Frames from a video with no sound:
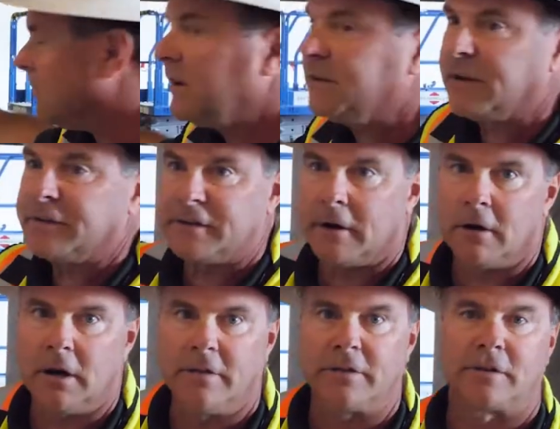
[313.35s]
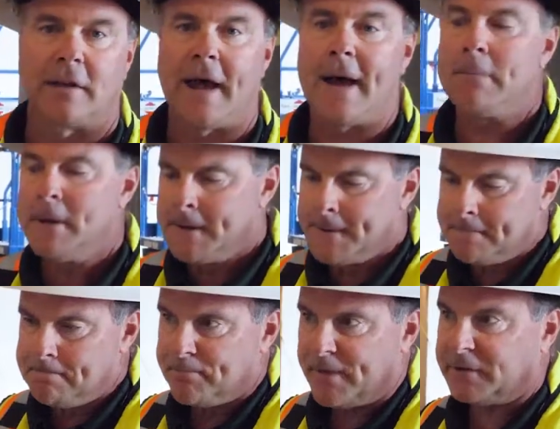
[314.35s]
recessed area in the slab.
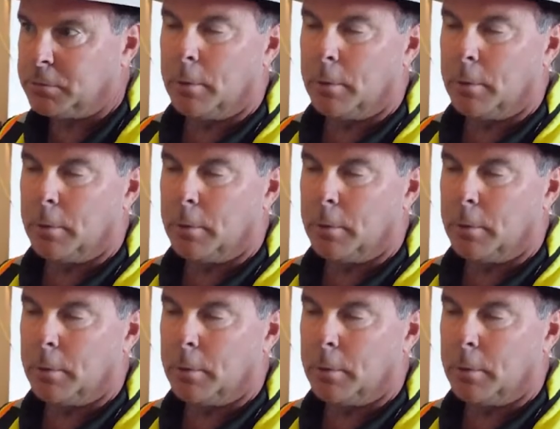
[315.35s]
That's